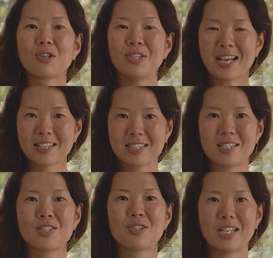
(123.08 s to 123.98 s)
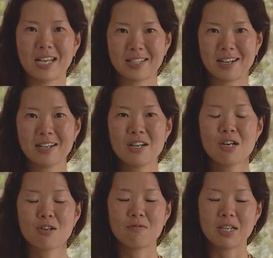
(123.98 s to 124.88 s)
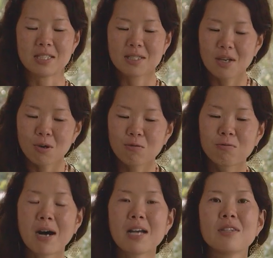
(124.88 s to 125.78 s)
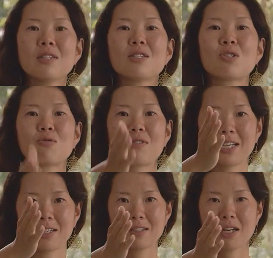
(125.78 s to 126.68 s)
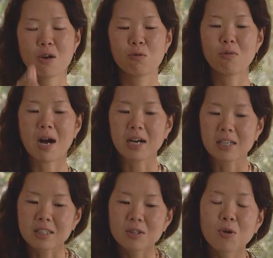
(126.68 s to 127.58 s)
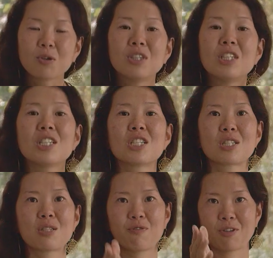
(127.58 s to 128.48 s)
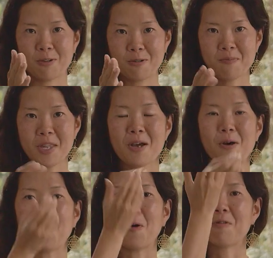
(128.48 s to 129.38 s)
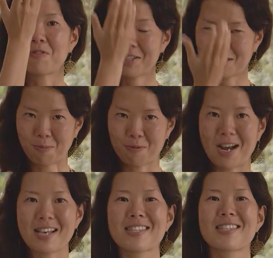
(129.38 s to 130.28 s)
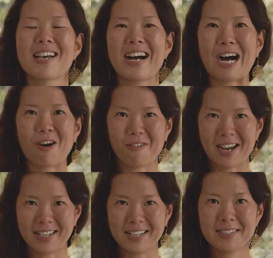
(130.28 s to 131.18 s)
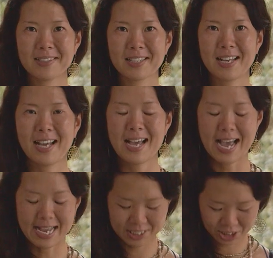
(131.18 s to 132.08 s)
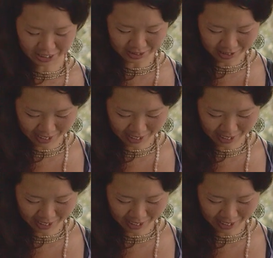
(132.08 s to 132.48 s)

connected together with one string, one continuous flow of the breath awareness. And just